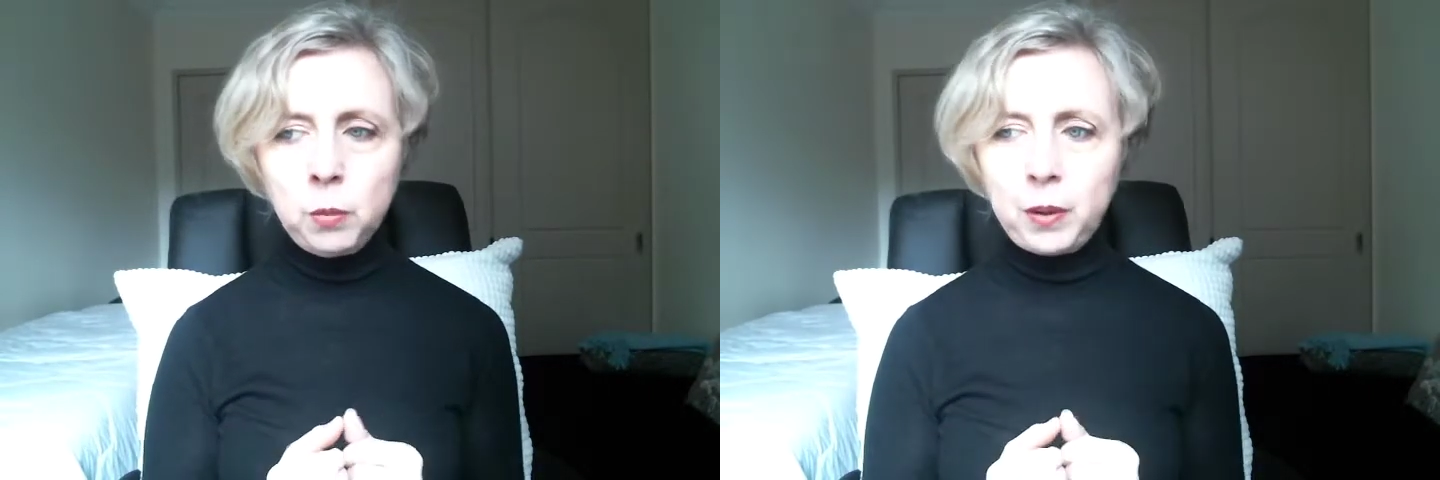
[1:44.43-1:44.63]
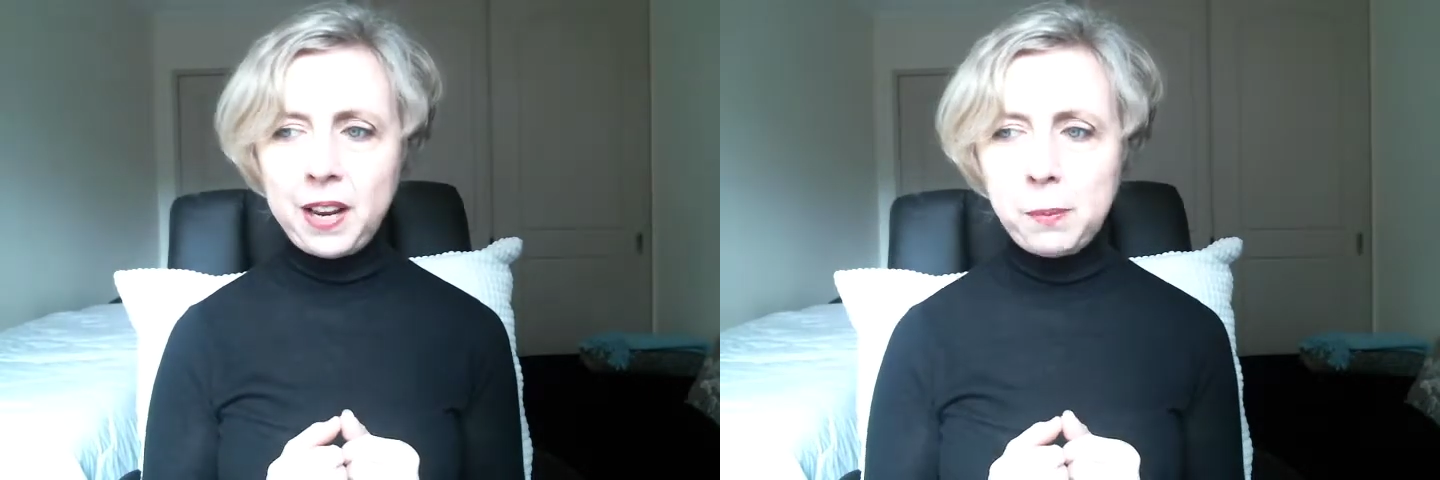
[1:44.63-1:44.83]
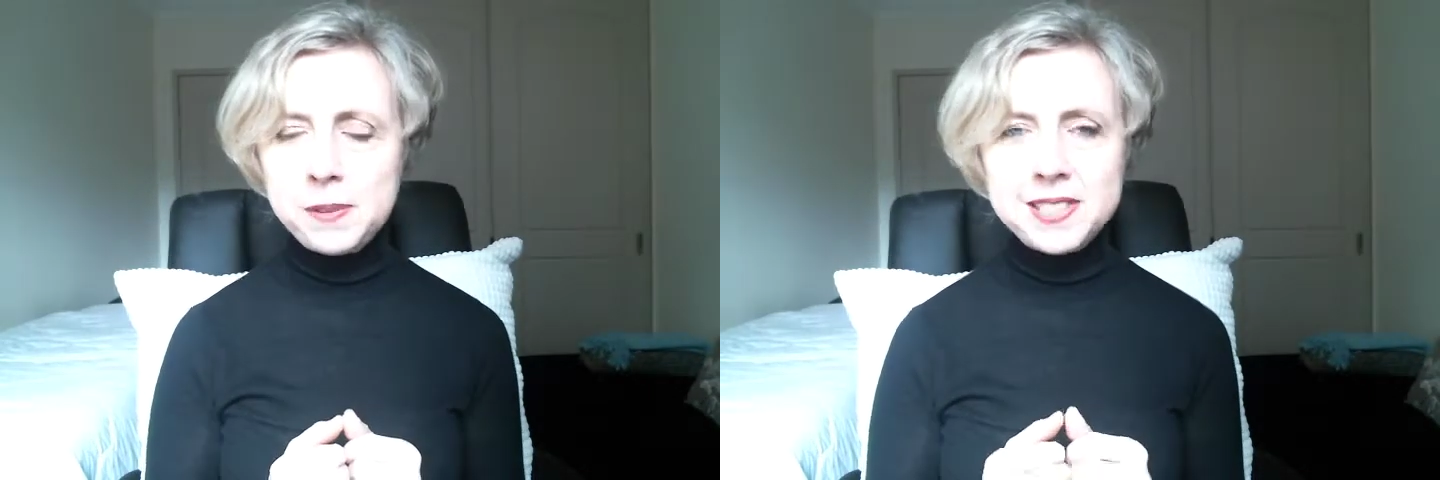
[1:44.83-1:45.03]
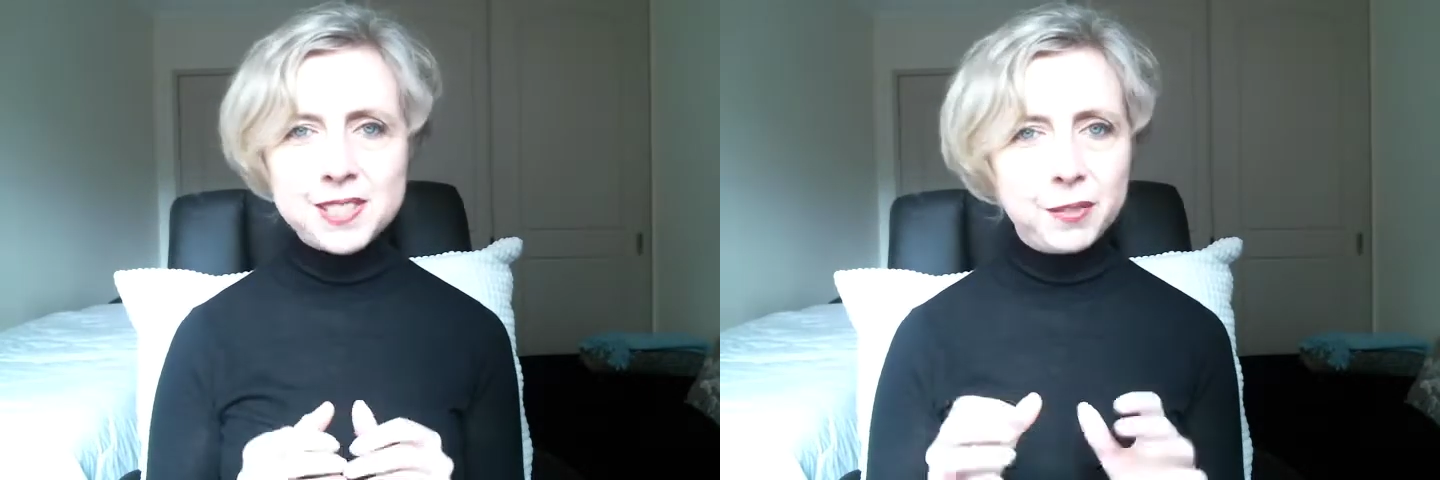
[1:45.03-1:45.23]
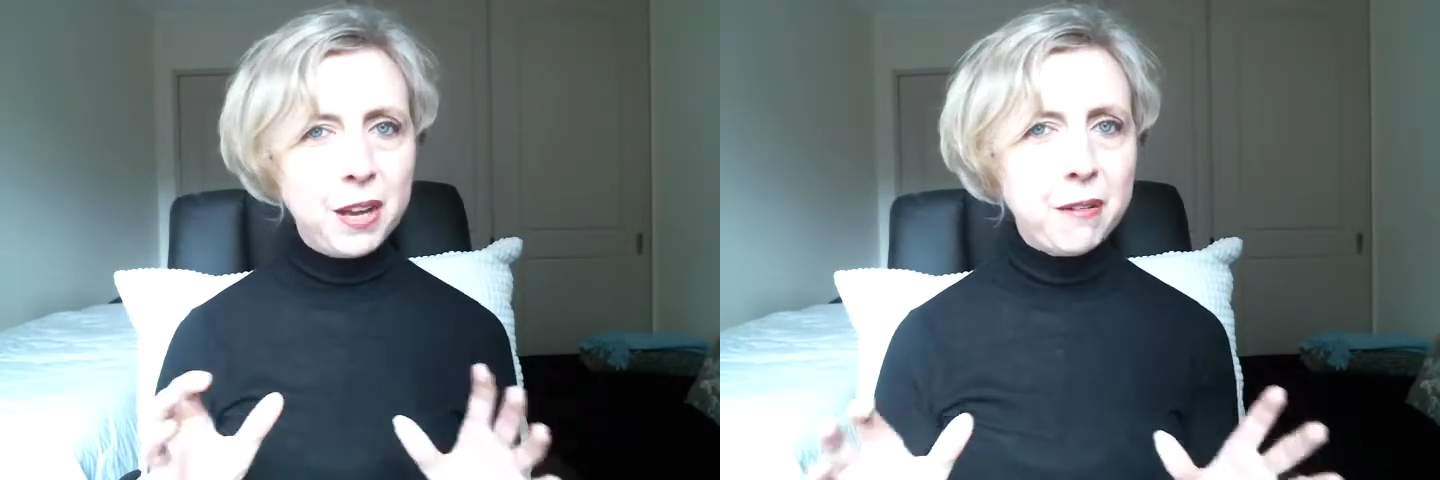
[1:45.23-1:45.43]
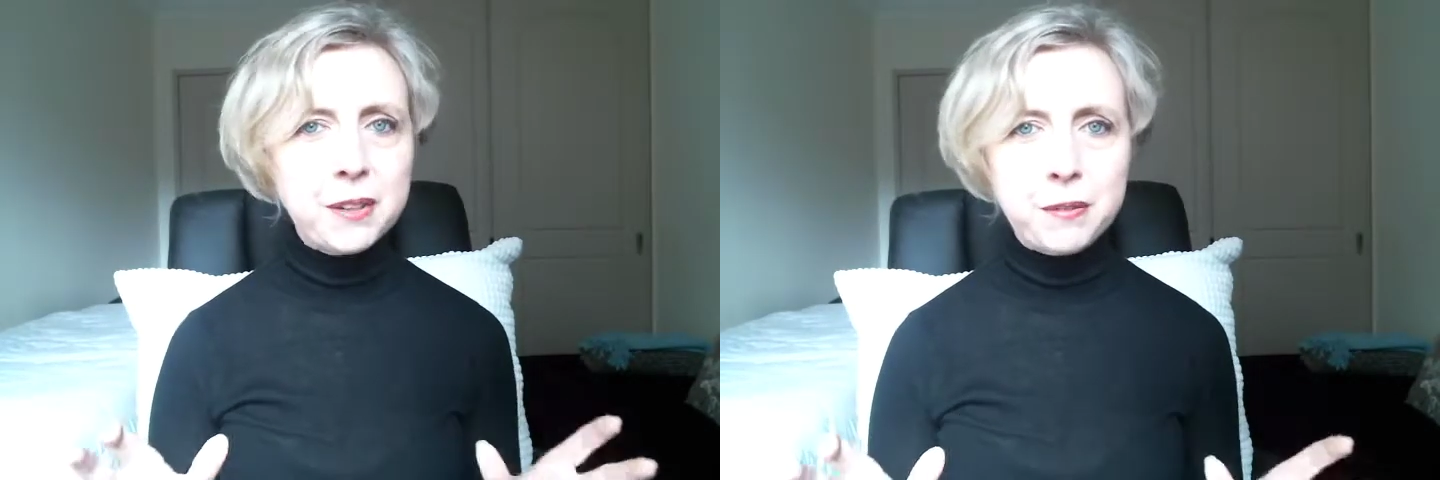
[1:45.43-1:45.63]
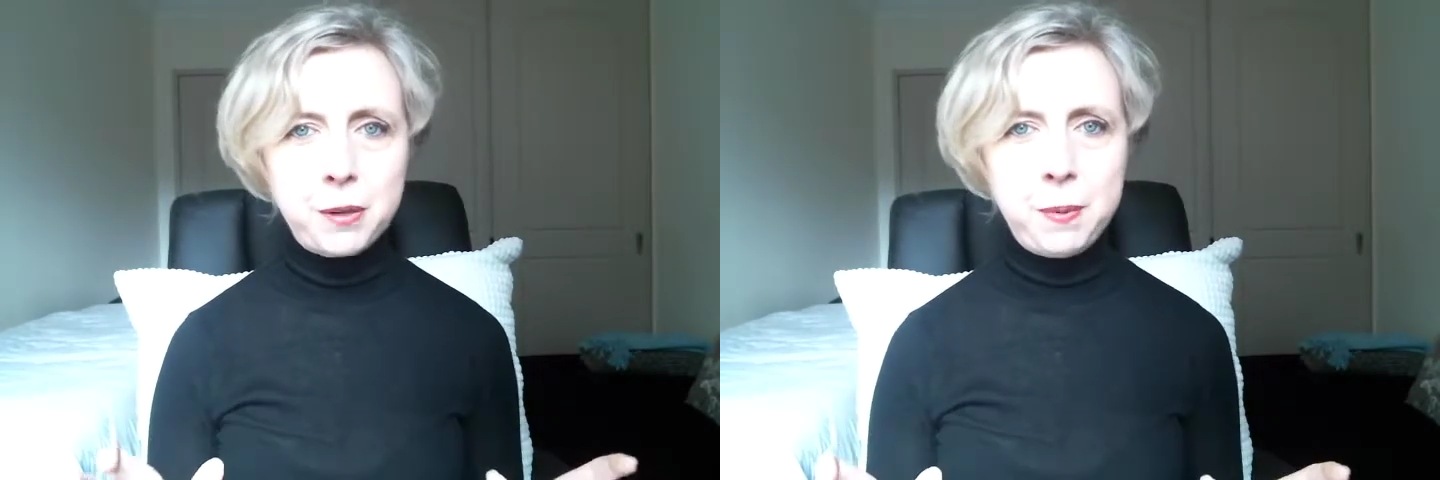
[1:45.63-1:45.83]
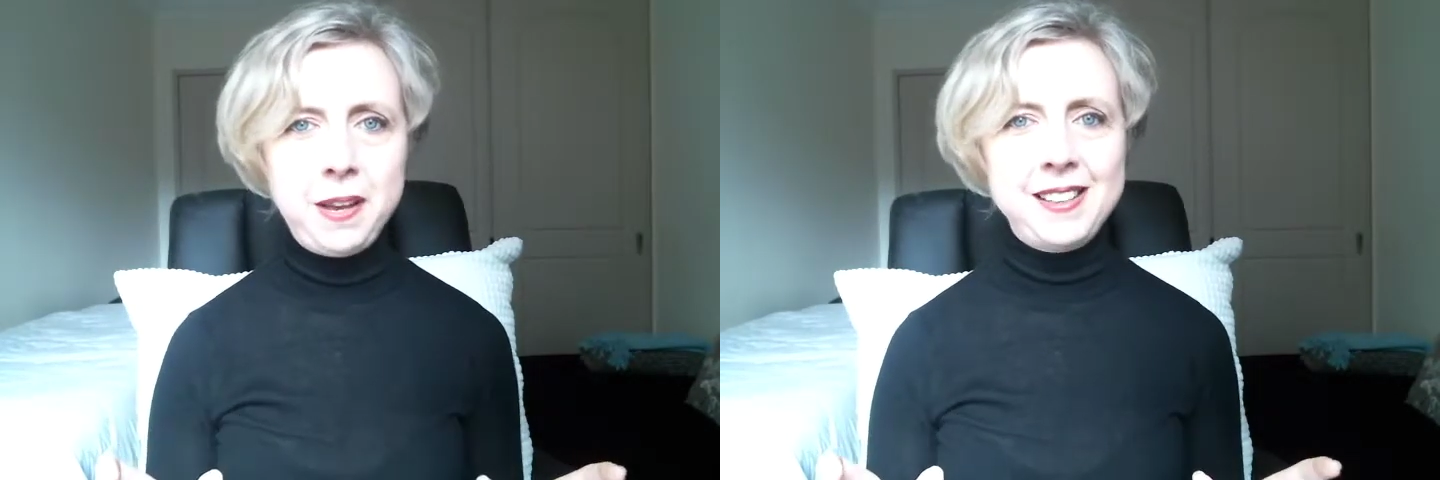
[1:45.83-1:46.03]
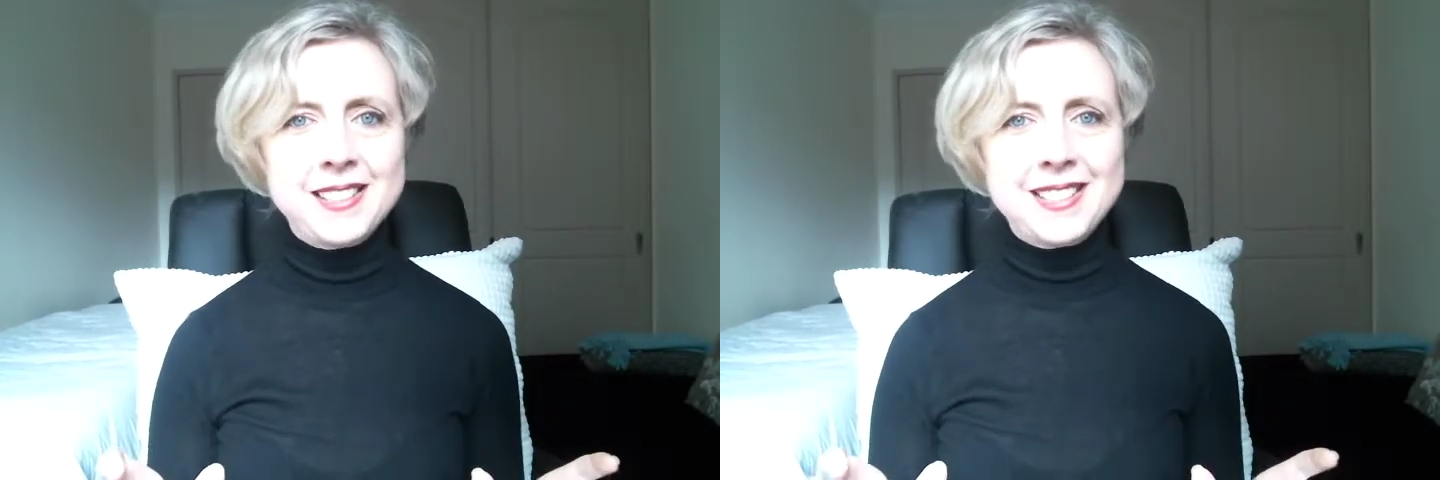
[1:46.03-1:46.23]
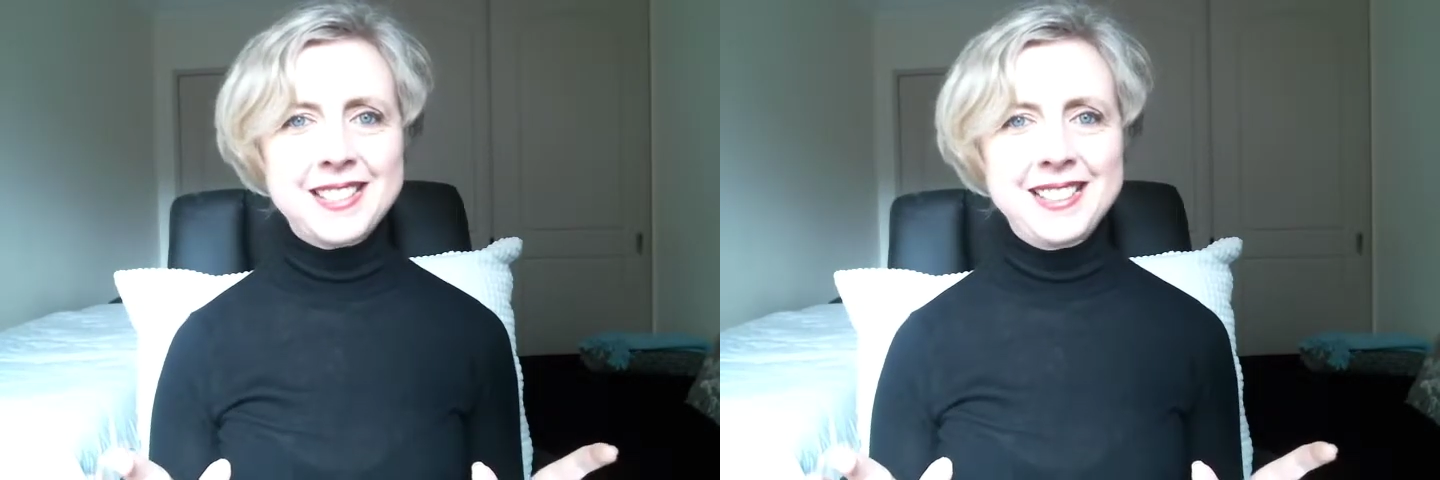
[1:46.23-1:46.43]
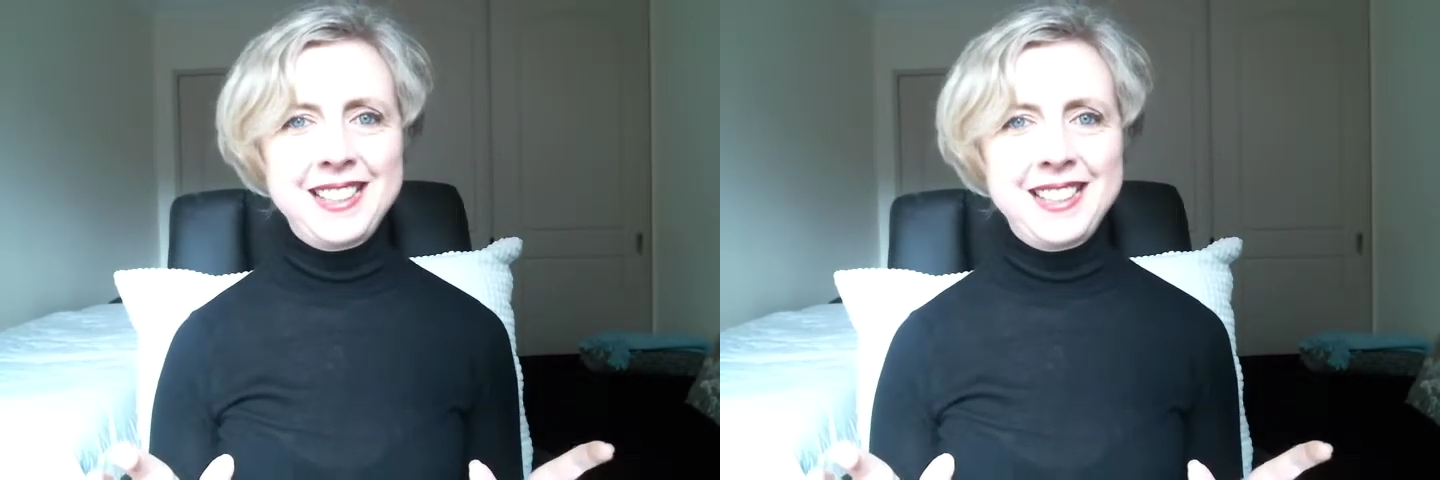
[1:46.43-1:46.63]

What happens is I've covered every base